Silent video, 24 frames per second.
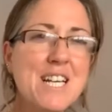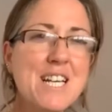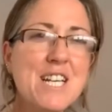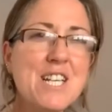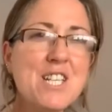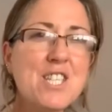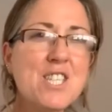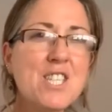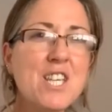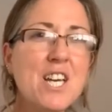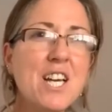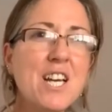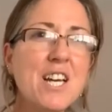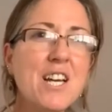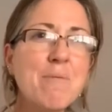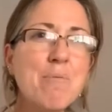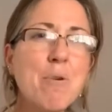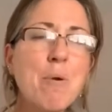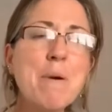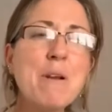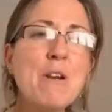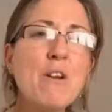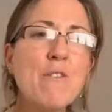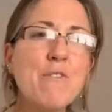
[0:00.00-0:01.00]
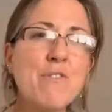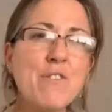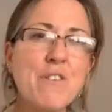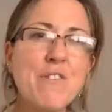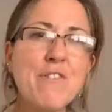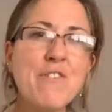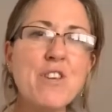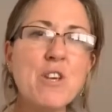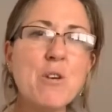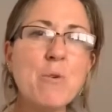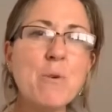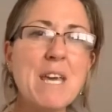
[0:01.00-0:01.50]
so probably not for a
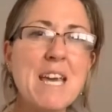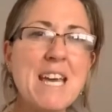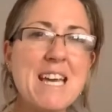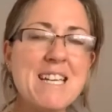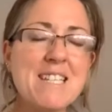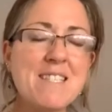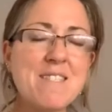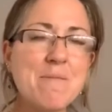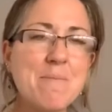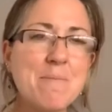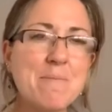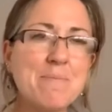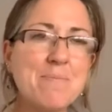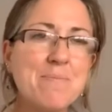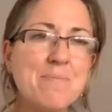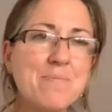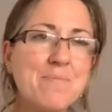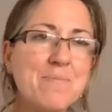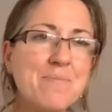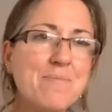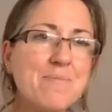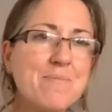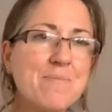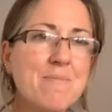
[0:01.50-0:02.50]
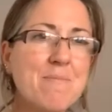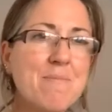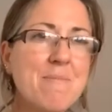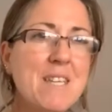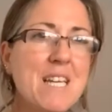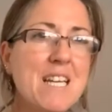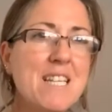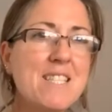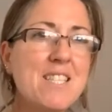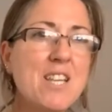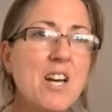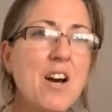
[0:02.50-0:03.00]
few years.
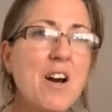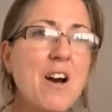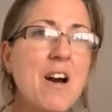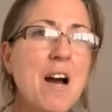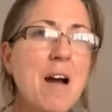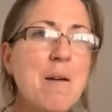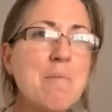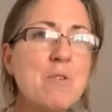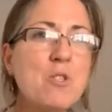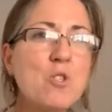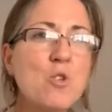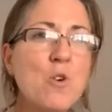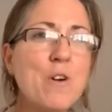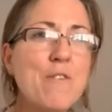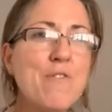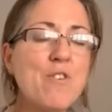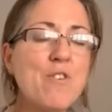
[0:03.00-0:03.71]
So I'm sure if you've